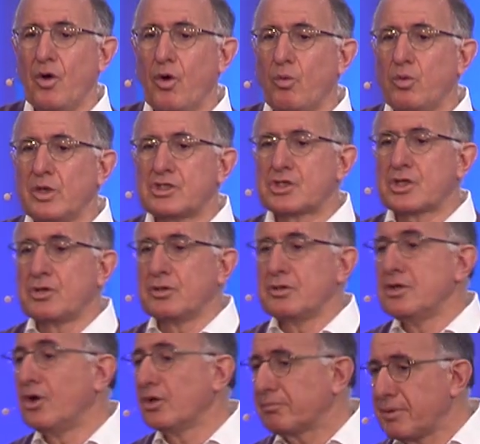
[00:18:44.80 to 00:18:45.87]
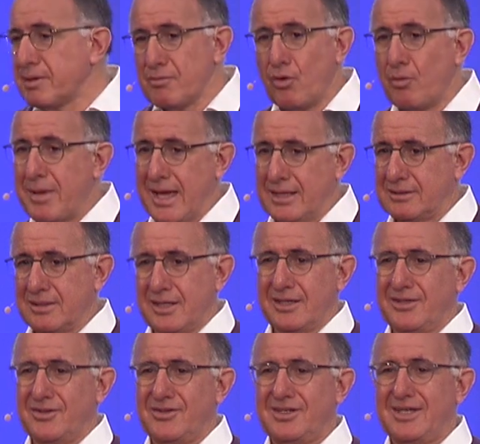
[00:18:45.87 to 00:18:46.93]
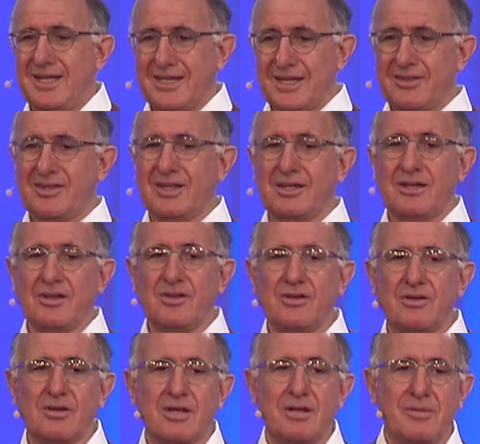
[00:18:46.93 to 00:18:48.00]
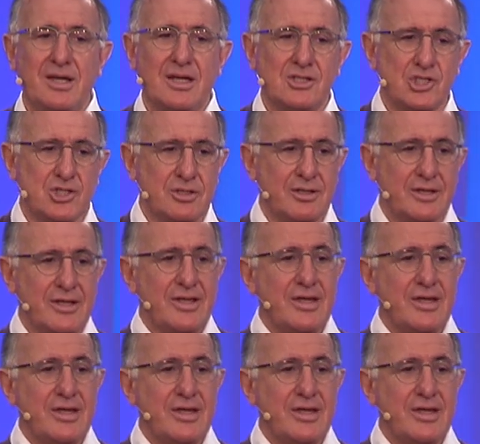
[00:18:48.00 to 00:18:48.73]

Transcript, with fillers: which could not be more maddening than anything you can imagine.